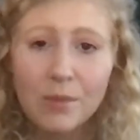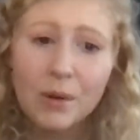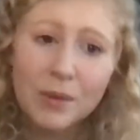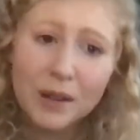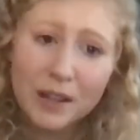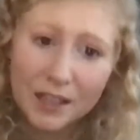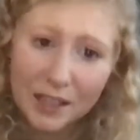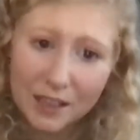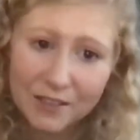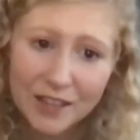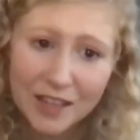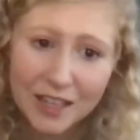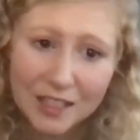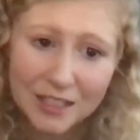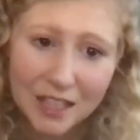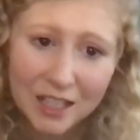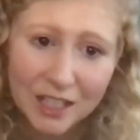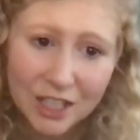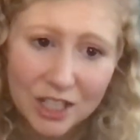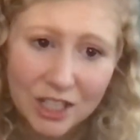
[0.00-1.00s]
What we're giving
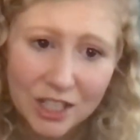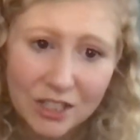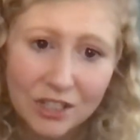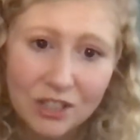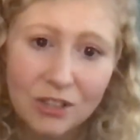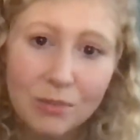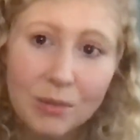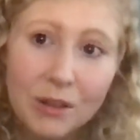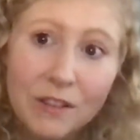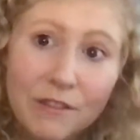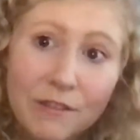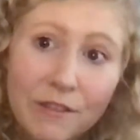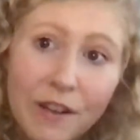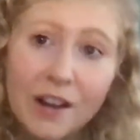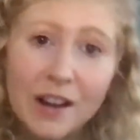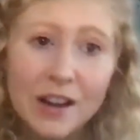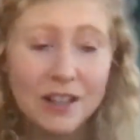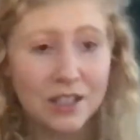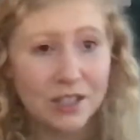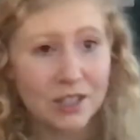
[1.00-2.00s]
attention to, being
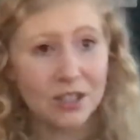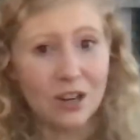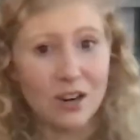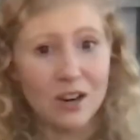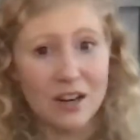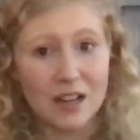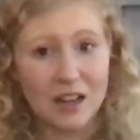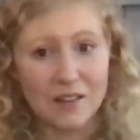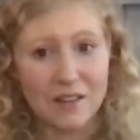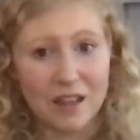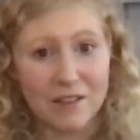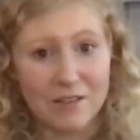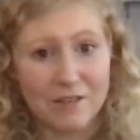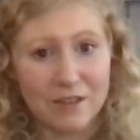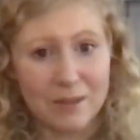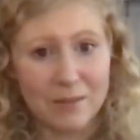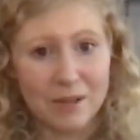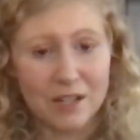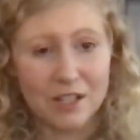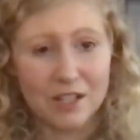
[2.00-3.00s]
very discerning of the
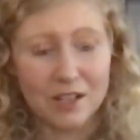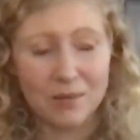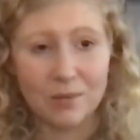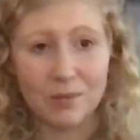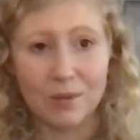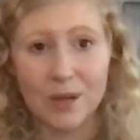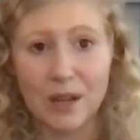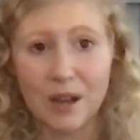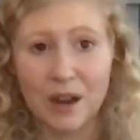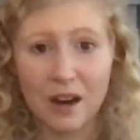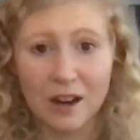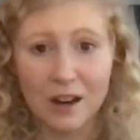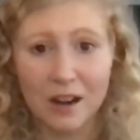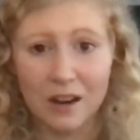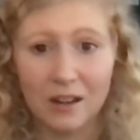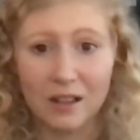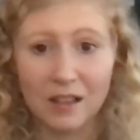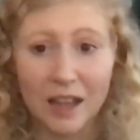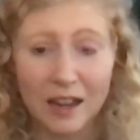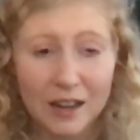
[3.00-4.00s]
information we
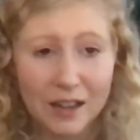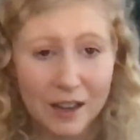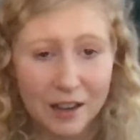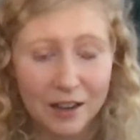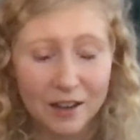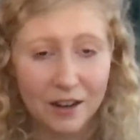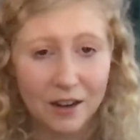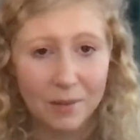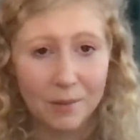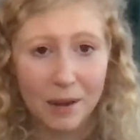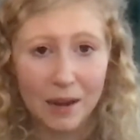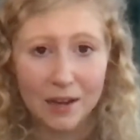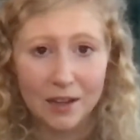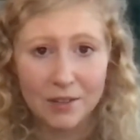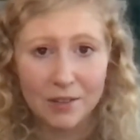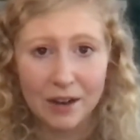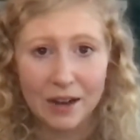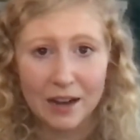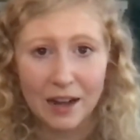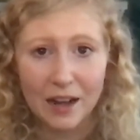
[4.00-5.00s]
are letting in our
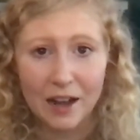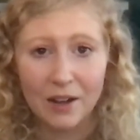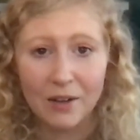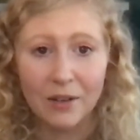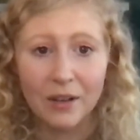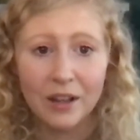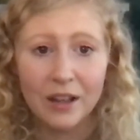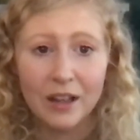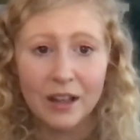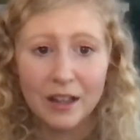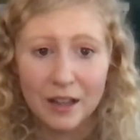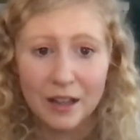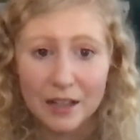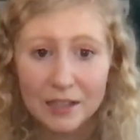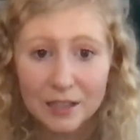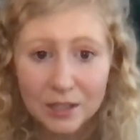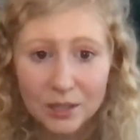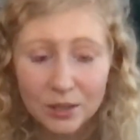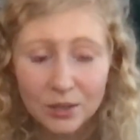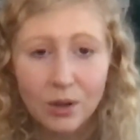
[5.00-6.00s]
mind right now
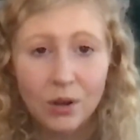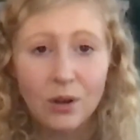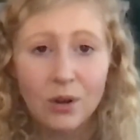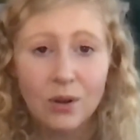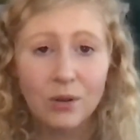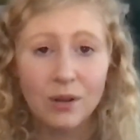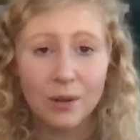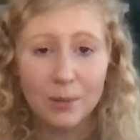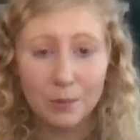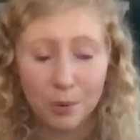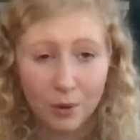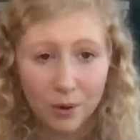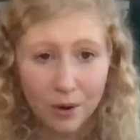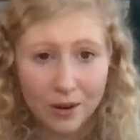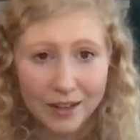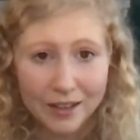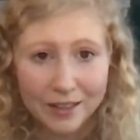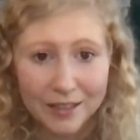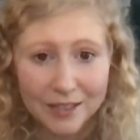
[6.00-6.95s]
is so important.